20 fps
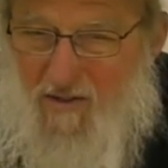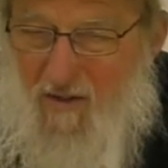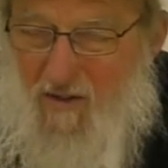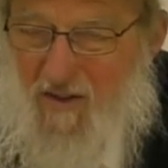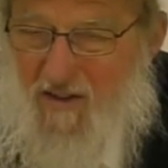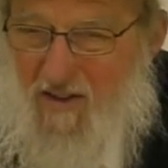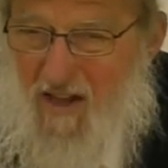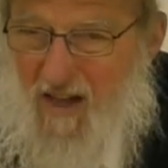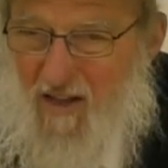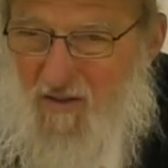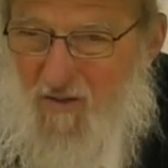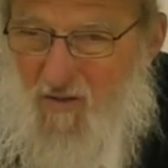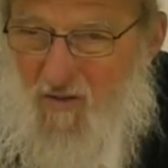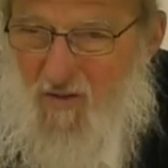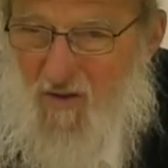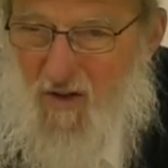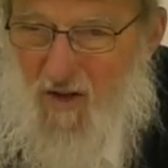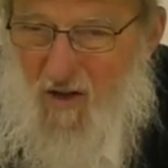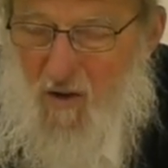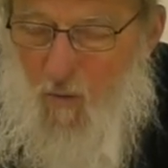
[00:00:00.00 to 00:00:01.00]
to the
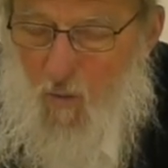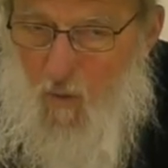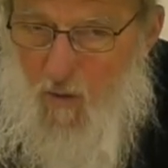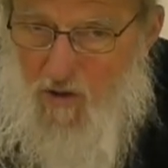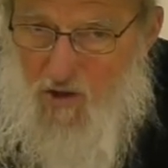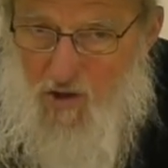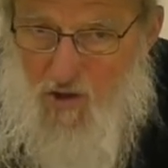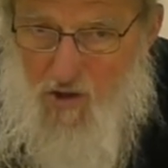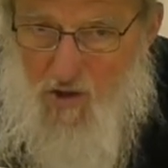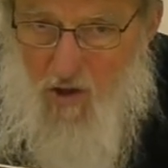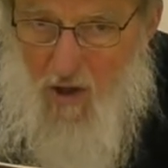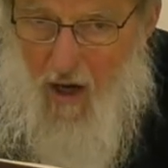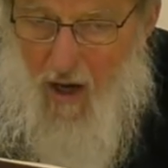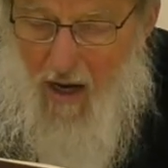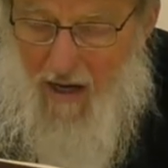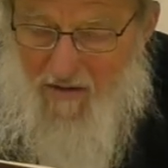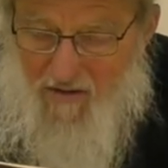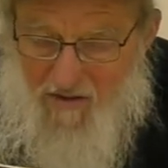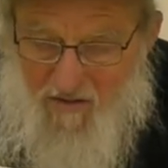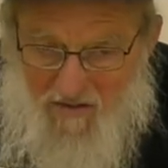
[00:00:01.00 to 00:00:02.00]
tents, which
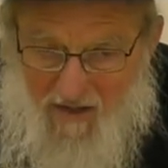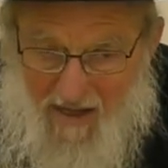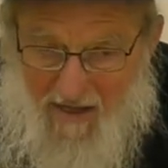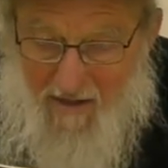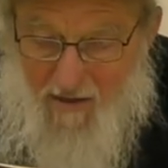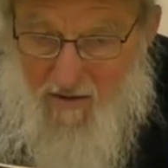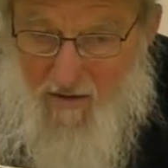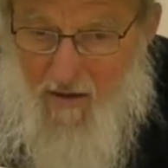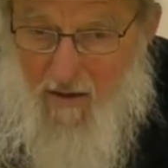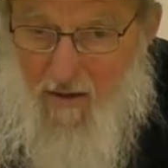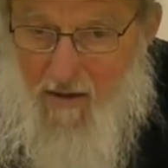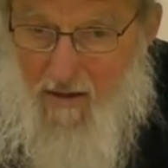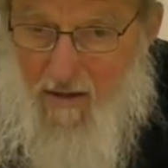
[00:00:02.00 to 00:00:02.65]
is taken